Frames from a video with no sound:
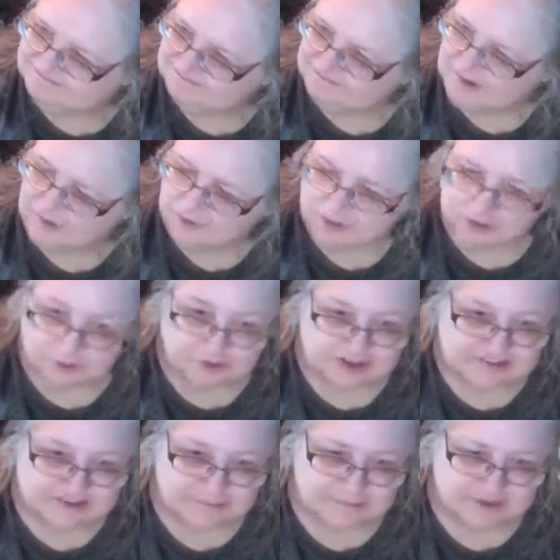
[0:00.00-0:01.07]
about
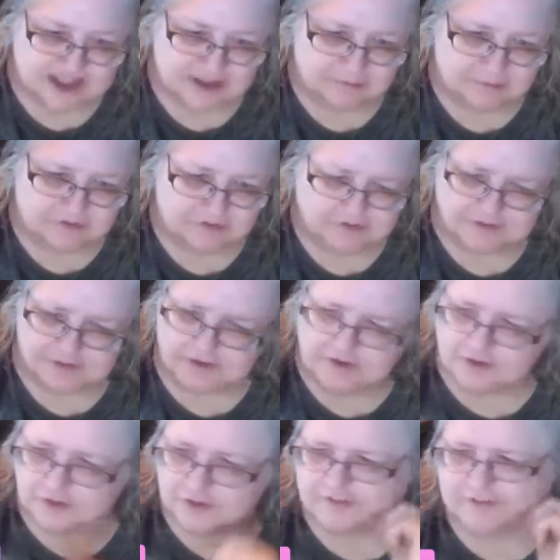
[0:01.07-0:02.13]
30-some pounds.
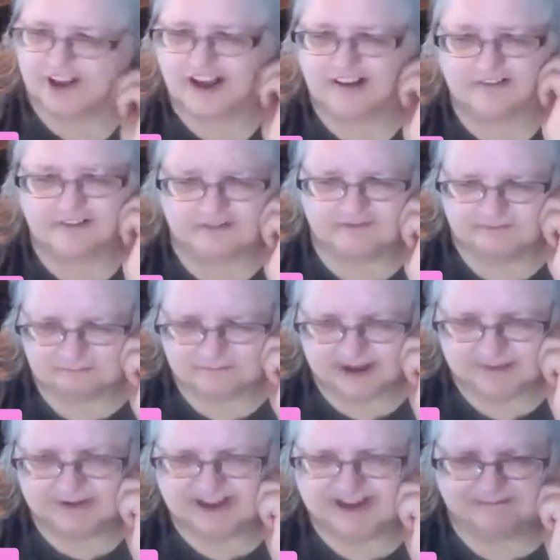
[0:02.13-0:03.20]
35
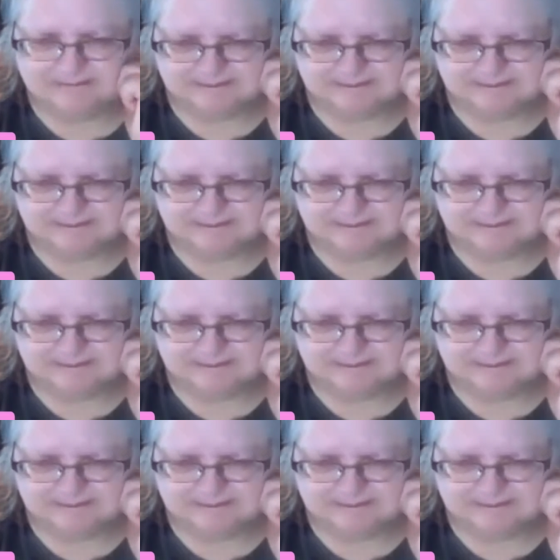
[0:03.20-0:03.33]
maybe.